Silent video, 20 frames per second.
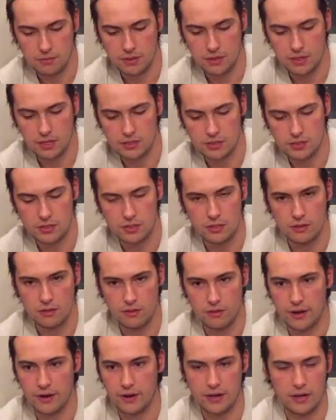Because
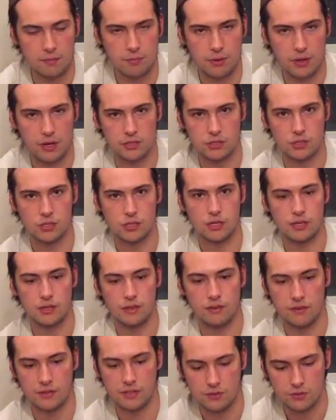their hitbox,
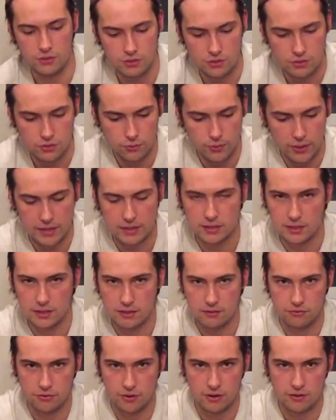if it's
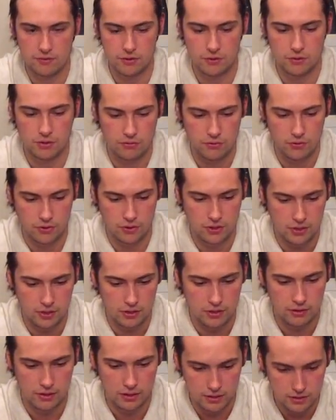directly in front of you, if you're
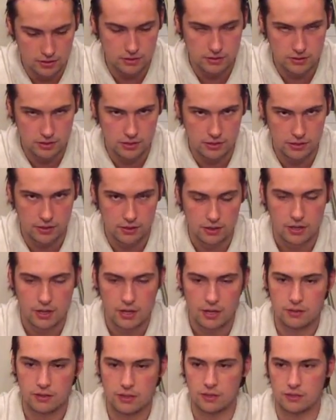here and he's here,
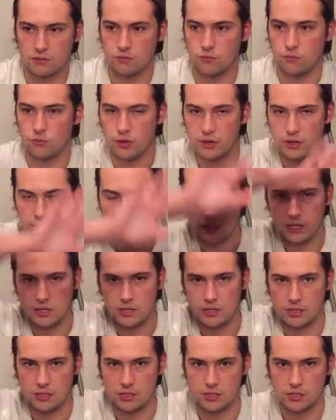then it's really
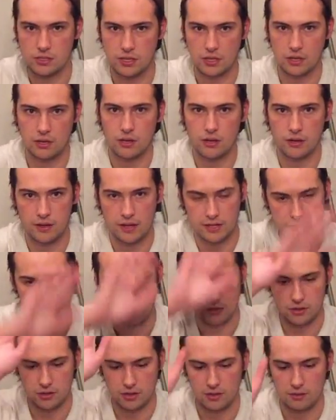easy to stick onto that
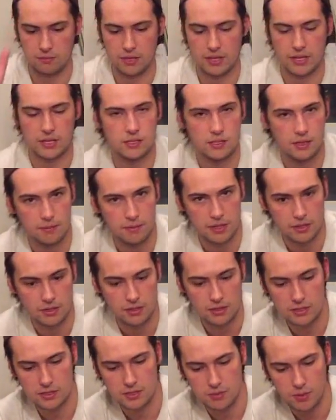target. But that's something
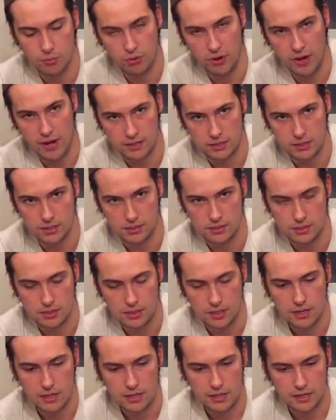that needs to be practiced,
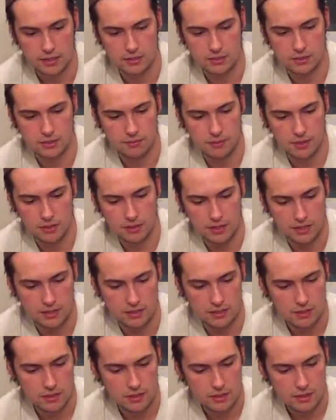and it's something
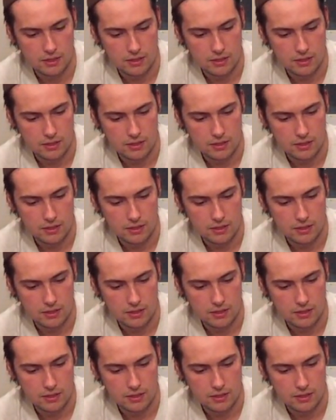that